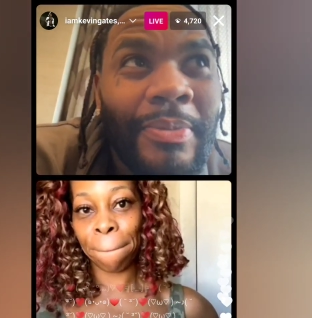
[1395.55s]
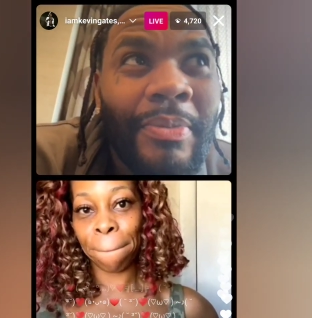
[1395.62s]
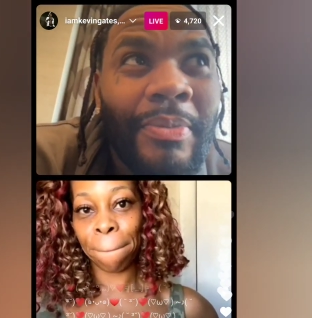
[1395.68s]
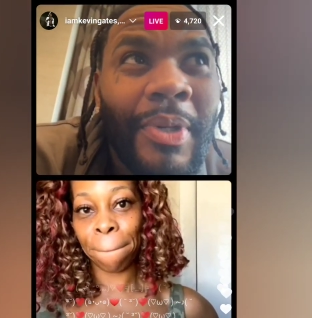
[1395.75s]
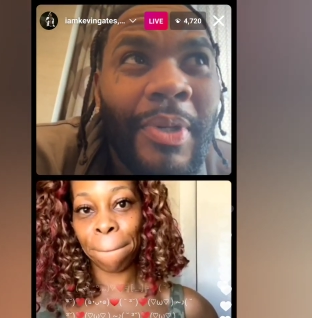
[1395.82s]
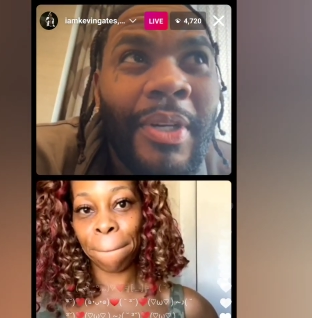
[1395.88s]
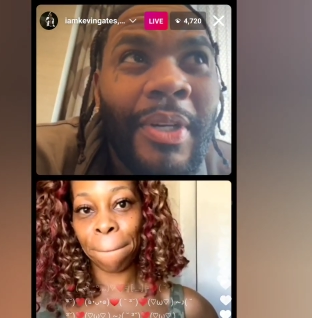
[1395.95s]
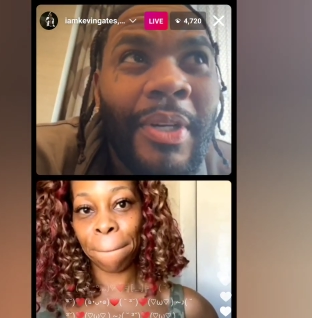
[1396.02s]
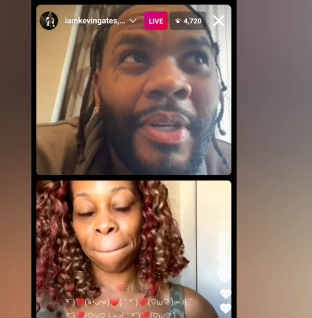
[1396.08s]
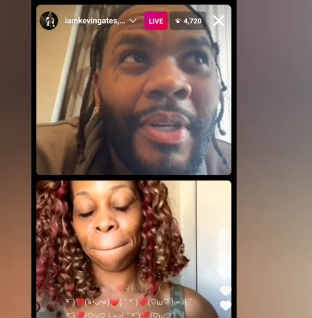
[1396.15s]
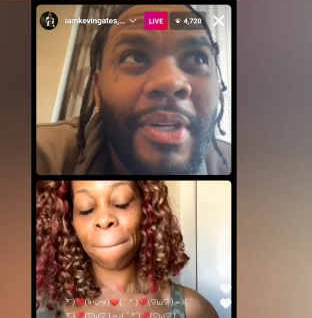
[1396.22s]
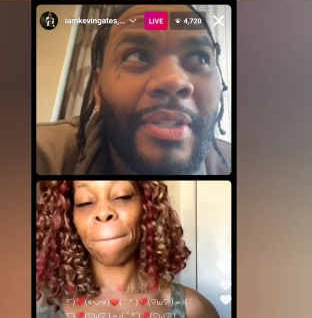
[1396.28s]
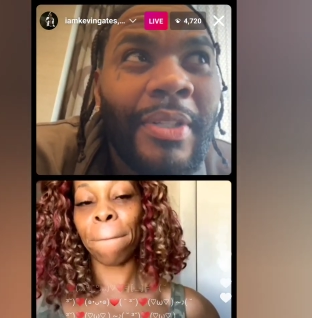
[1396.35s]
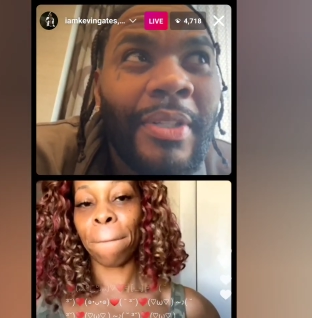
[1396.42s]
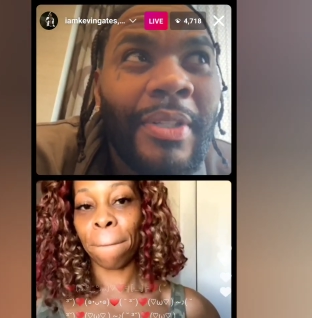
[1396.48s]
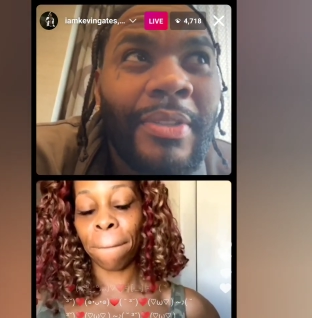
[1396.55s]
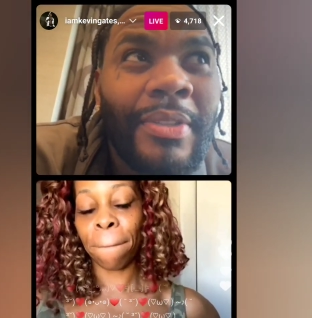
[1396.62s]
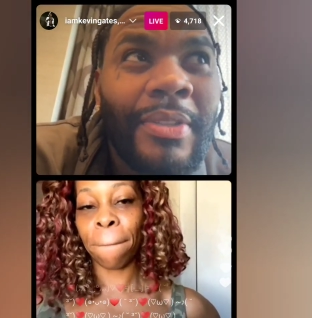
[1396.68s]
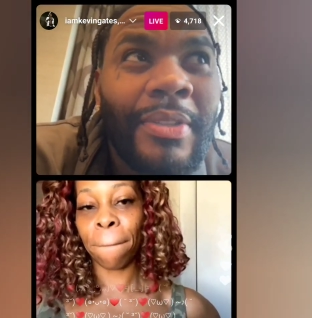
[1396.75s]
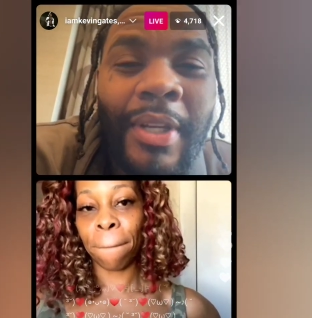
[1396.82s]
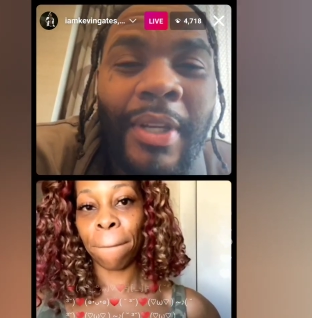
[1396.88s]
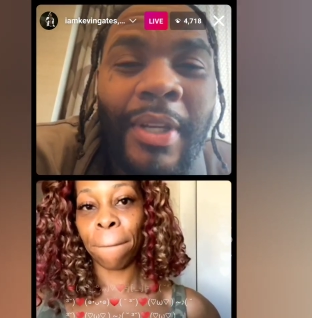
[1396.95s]
Speaker 1: because
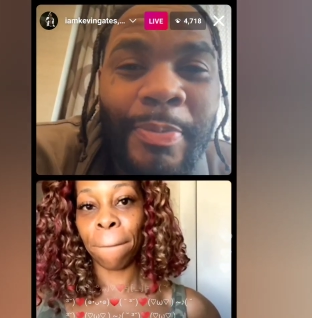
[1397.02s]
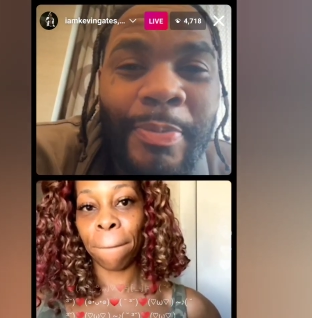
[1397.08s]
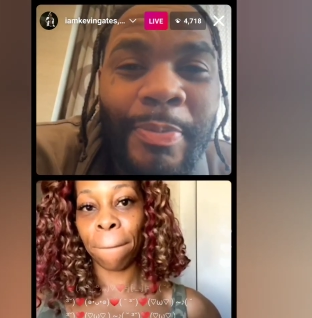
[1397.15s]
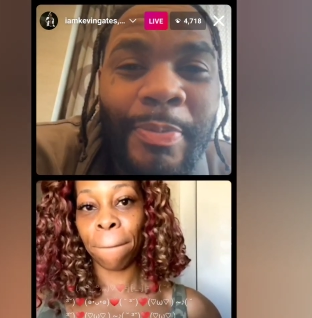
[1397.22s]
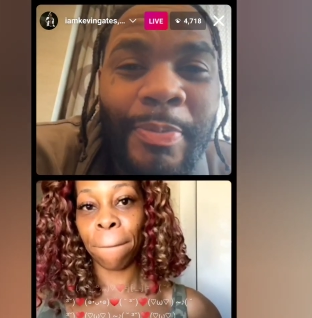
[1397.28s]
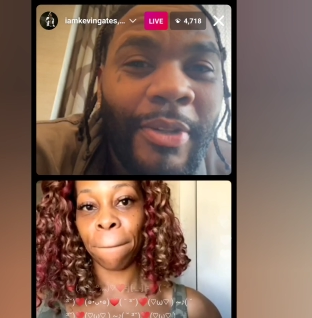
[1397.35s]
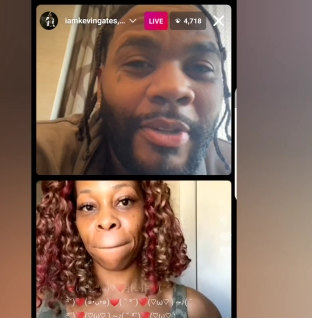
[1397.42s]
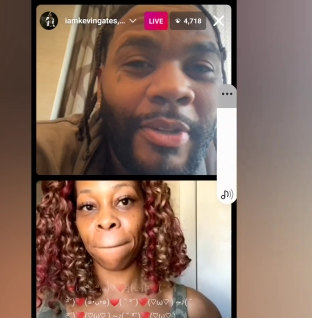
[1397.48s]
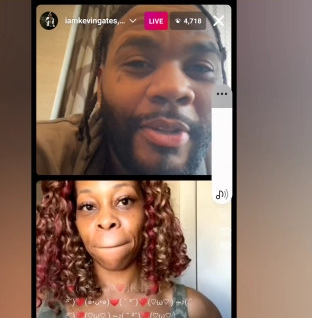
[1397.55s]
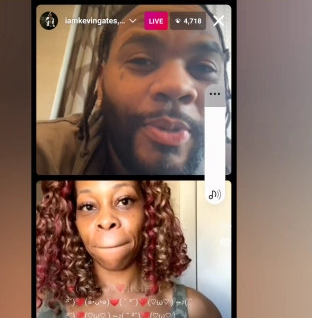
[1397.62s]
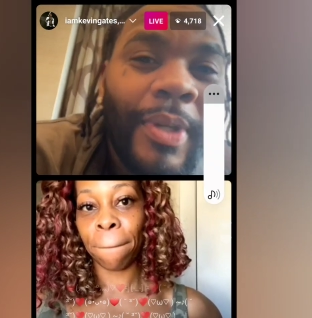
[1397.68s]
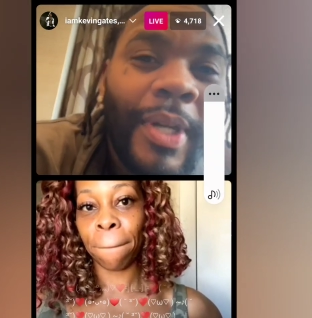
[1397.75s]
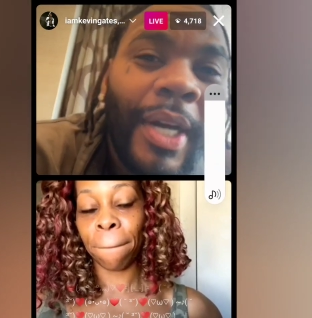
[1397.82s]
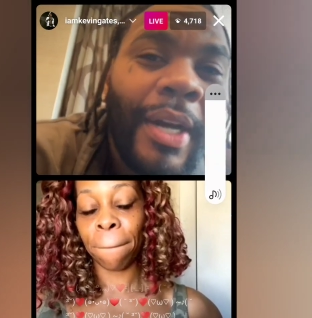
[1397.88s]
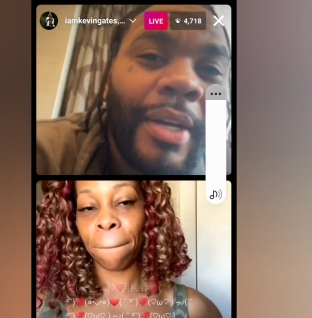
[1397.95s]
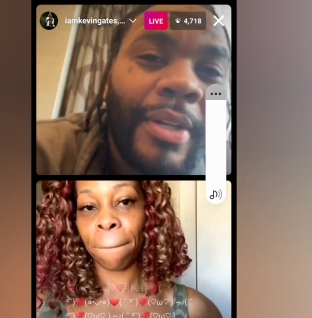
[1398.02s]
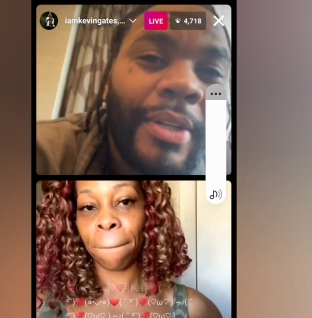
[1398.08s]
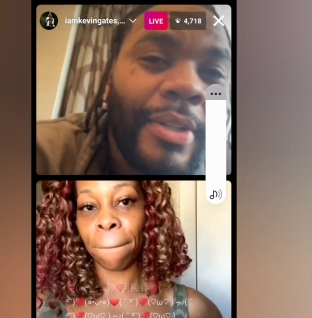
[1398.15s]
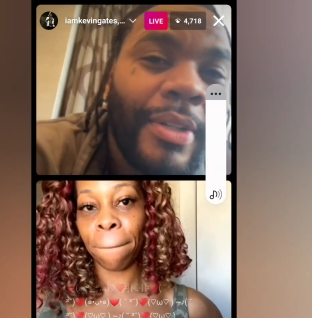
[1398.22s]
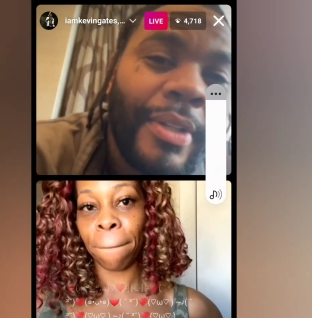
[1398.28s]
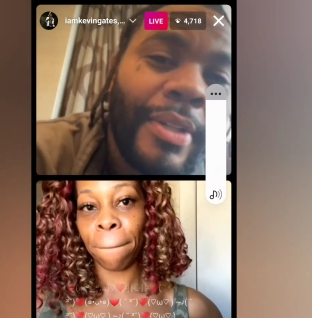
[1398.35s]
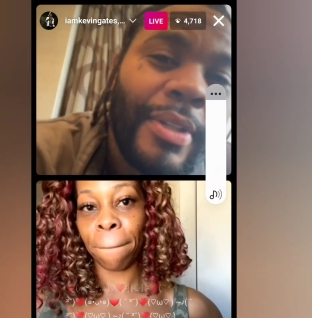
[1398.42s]
to experience true
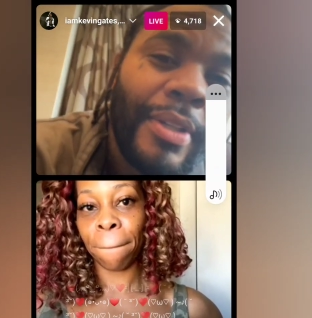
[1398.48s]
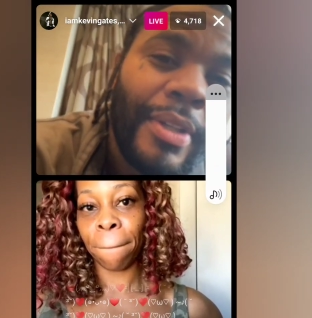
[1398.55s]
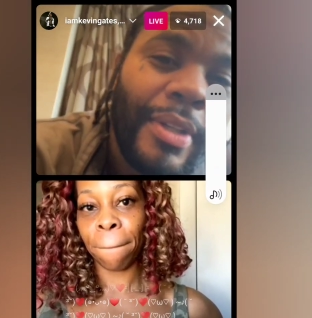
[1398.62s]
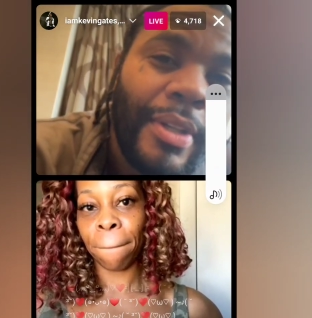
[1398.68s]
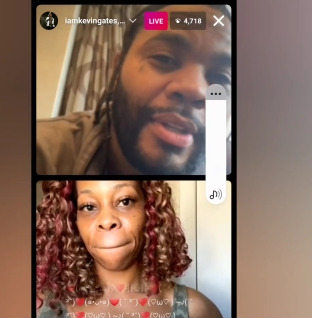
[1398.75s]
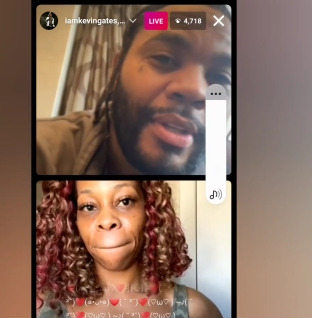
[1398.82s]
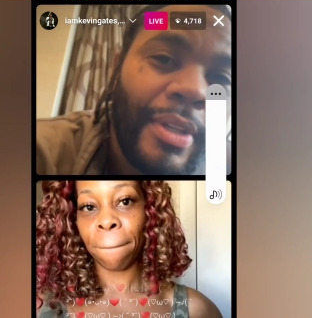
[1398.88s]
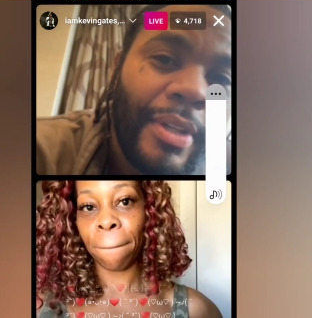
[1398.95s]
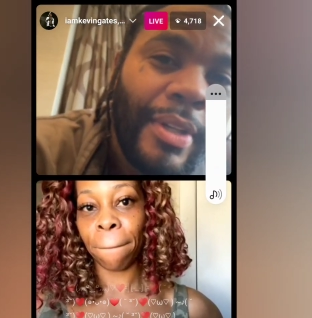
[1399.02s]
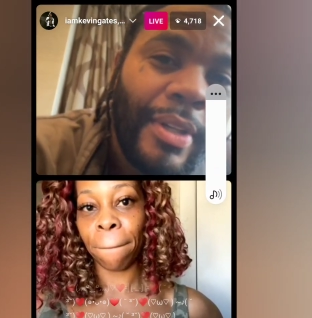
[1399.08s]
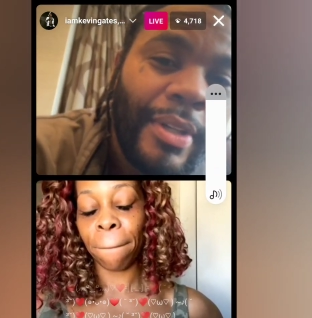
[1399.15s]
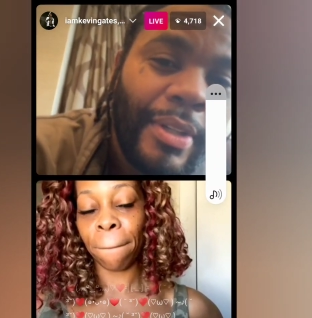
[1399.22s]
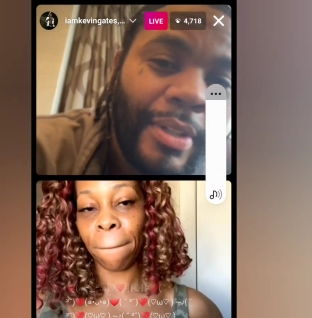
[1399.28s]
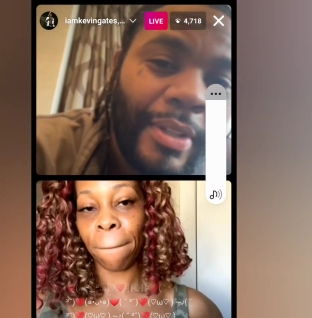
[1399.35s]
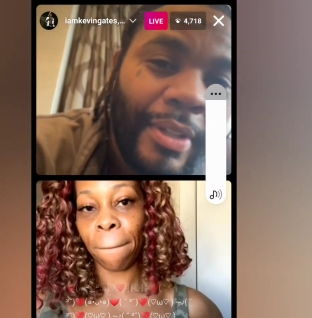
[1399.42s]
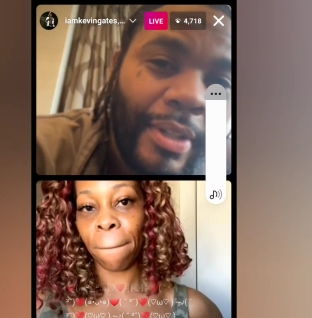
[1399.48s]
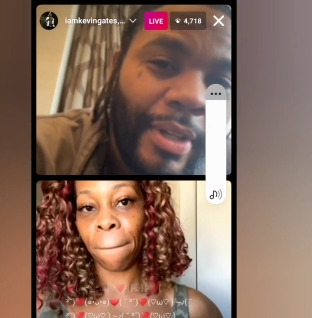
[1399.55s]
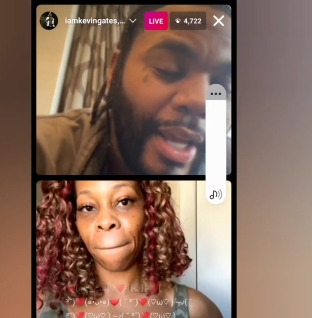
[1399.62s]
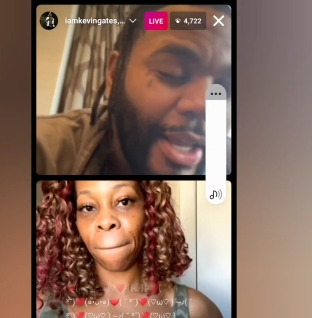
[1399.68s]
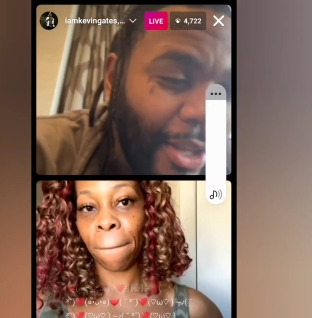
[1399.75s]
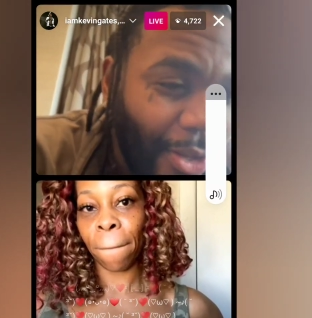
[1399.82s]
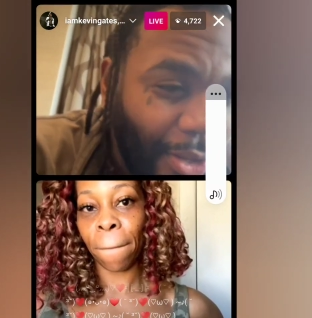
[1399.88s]
godhood,
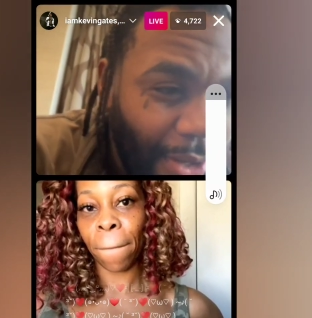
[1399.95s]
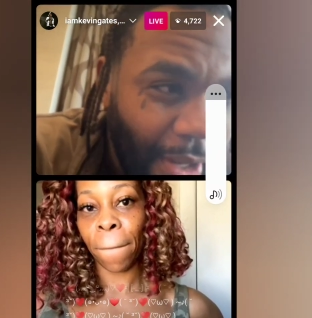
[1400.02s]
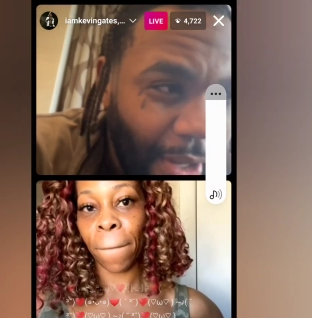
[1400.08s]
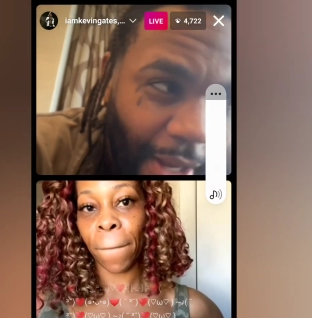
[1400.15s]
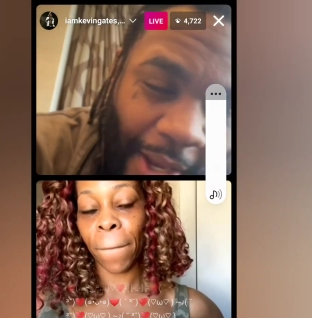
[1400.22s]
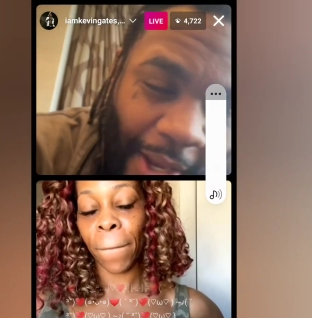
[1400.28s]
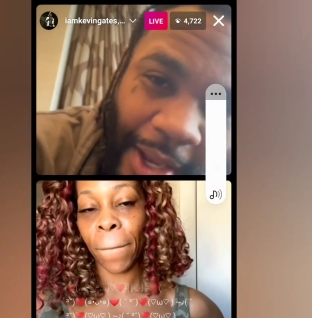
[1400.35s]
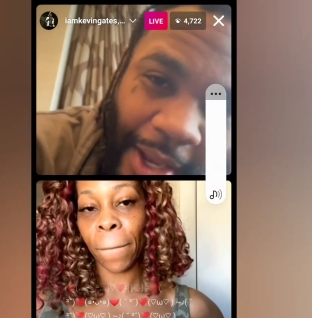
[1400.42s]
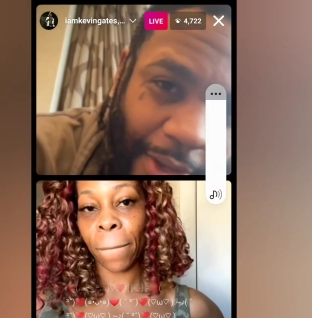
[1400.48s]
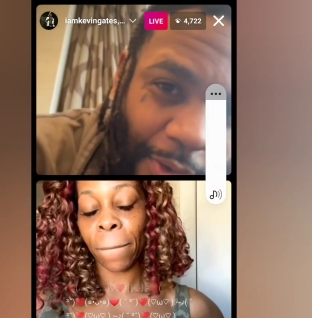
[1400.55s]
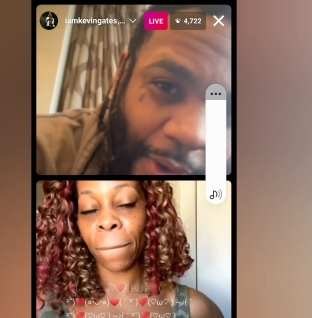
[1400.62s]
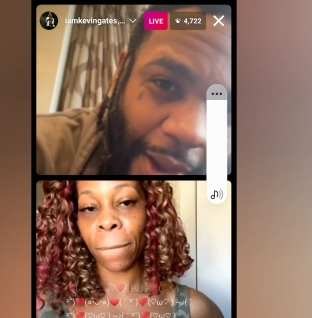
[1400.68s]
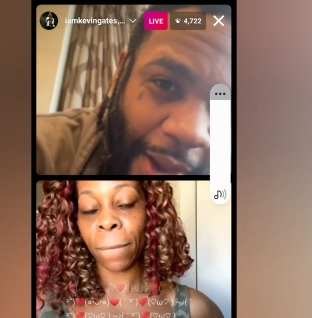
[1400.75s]
like you